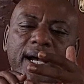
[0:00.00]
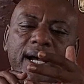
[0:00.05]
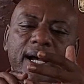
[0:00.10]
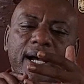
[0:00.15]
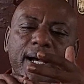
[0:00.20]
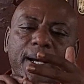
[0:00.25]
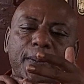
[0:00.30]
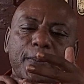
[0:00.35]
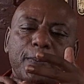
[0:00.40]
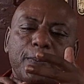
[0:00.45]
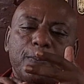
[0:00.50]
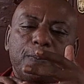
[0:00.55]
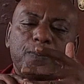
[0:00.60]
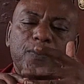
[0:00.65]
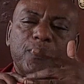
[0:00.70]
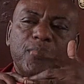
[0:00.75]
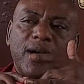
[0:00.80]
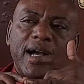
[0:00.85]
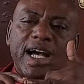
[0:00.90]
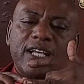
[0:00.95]

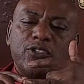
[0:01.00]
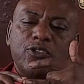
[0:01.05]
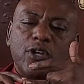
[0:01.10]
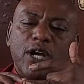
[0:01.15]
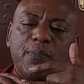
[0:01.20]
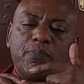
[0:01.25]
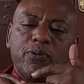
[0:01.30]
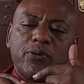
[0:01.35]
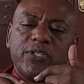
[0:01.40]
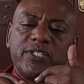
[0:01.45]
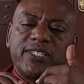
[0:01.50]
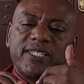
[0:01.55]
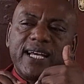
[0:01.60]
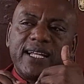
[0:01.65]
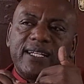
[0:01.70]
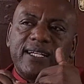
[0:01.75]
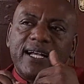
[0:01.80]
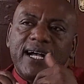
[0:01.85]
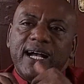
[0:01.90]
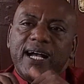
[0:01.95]
Um, as you approach
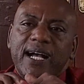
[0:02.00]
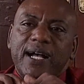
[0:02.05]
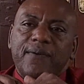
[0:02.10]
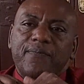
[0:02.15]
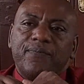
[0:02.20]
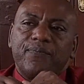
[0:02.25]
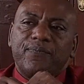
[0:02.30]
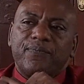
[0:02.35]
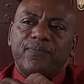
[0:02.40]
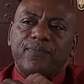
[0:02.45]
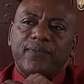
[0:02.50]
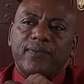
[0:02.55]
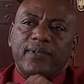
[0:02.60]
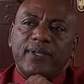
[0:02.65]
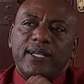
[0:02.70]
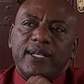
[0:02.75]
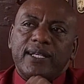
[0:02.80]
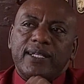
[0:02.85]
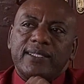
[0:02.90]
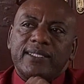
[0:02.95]
Salgaa,
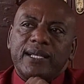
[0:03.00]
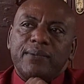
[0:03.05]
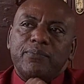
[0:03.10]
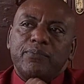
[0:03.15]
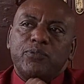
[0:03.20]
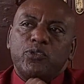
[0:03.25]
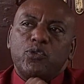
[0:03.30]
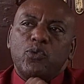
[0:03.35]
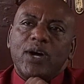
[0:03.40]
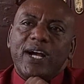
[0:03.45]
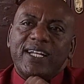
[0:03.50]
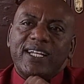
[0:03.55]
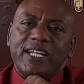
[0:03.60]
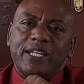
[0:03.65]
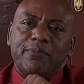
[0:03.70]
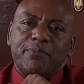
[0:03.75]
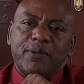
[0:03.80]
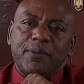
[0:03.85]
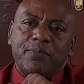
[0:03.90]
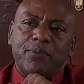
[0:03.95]
some
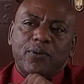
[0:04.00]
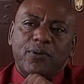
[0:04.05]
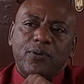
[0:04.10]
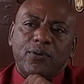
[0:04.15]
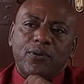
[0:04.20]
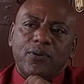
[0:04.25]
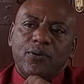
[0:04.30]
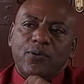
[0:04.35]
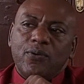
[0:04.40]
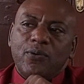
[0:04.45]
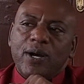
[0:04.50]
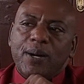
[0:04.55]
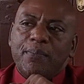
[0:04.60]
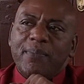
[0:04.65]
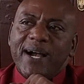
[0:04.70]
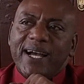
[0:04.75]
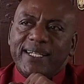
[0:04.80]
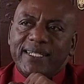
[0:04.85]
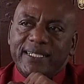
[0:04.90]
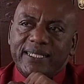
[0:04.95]
200 people were
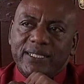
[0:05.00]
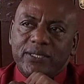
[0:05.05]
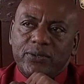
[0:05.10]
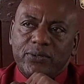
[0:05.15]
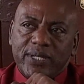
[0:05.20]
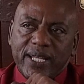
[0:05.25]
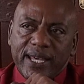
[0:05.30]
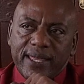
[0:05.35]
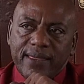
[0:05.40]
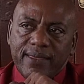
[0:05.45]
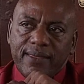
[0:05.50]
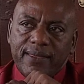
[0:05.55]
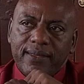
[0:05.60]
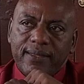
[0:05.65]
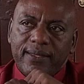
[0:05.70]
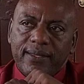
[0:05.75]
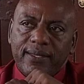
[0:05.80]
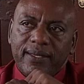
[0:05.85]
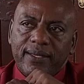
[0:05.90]
burned to death.